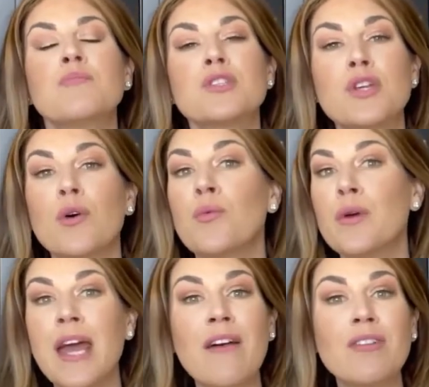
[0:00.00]
So
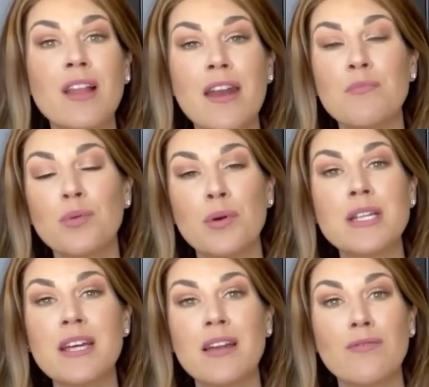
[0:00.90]
we have a lot of
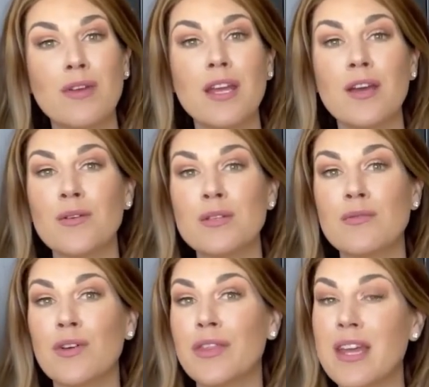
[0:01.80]
pre-done
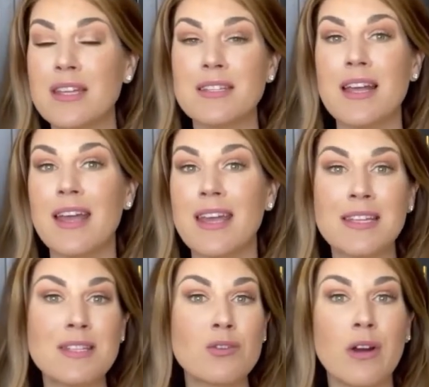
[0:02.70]
videos for things like
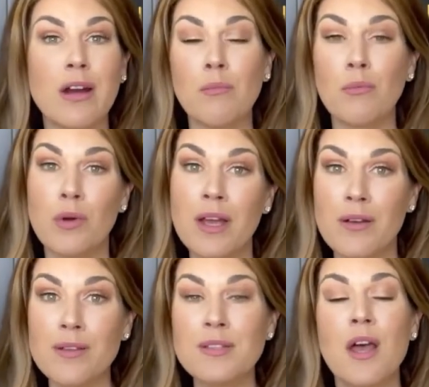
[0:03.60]
Instagram
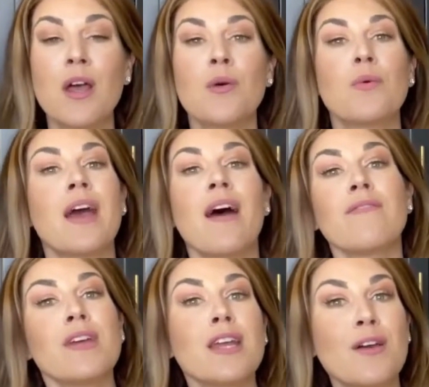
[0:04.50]
Reels. We
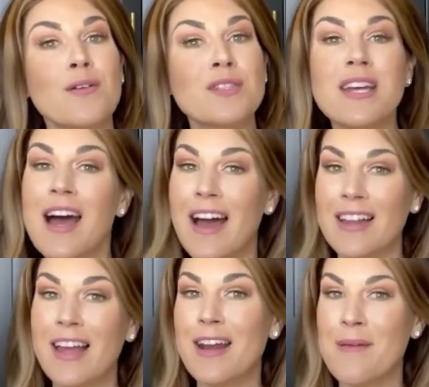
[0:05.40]
have videos to
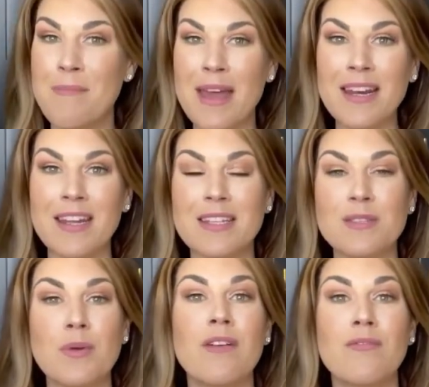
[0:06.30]
highlight
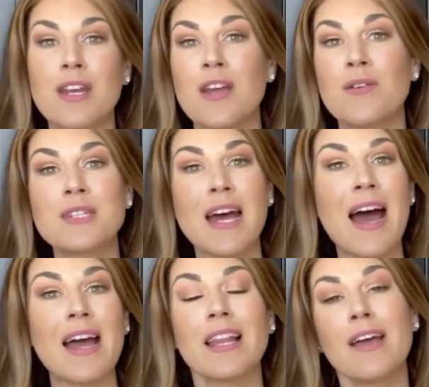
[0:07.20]
amenities. We have videos to
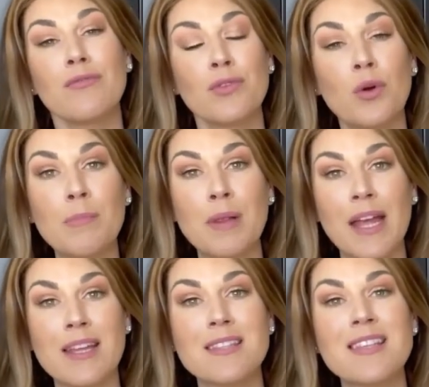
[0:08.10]
highlight floor
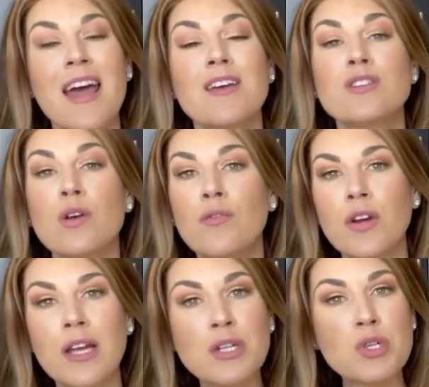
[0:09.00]
plans. So if
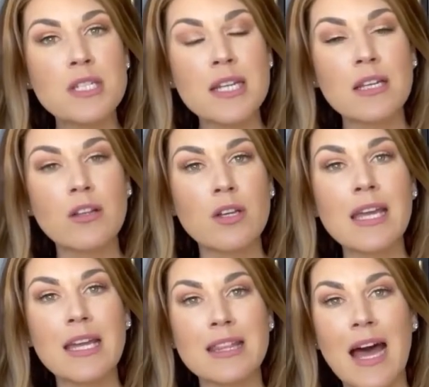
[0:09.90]
you're interested in
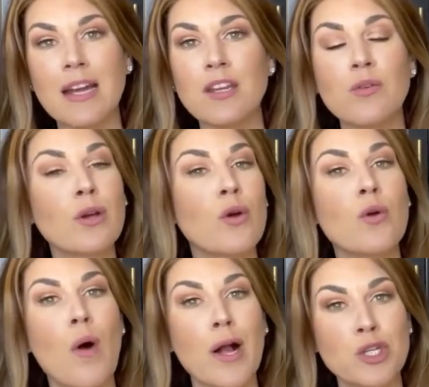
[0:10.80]
looking at that, you can go
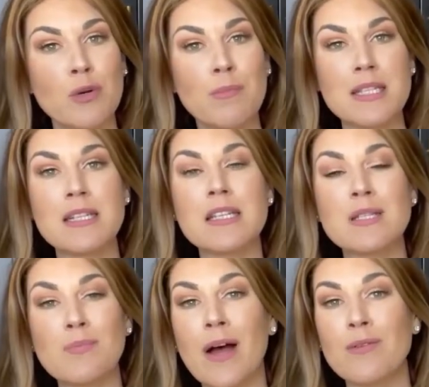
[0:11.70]
to
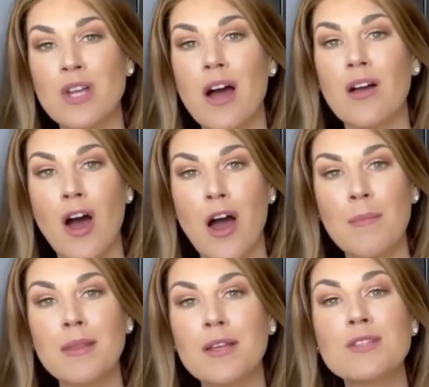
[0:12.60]

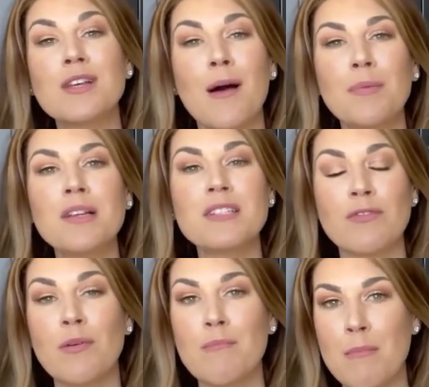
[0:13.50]
watchyourbusinesssprout.com, and there's a couple of
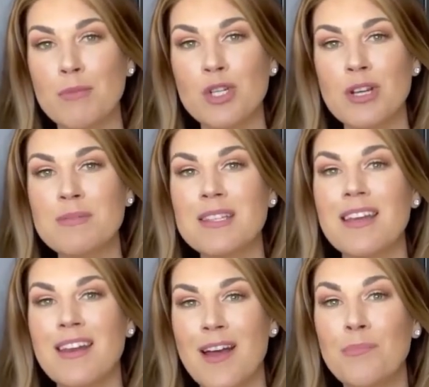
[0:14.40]
different memberships
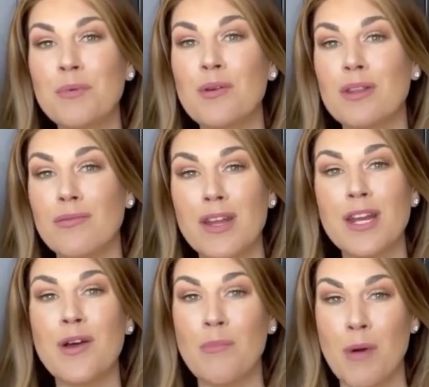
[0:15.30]
that can help you with
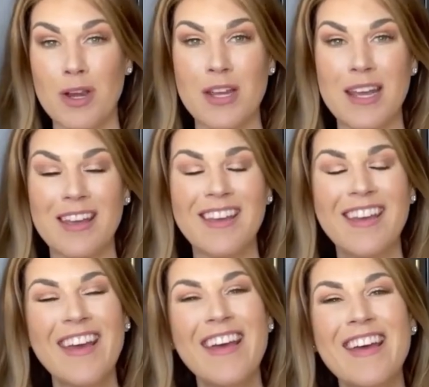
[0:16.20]
video marketing.
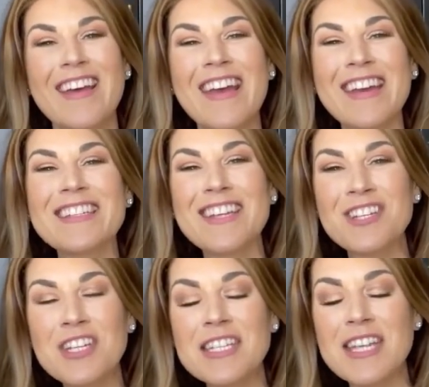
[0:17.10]
In
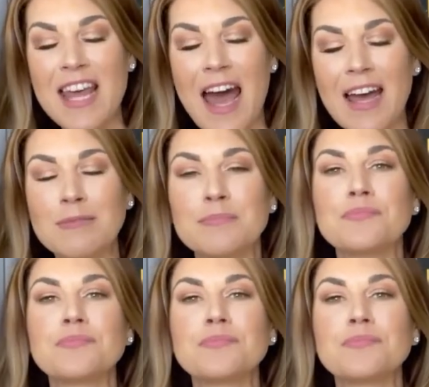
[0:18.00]
addition to that,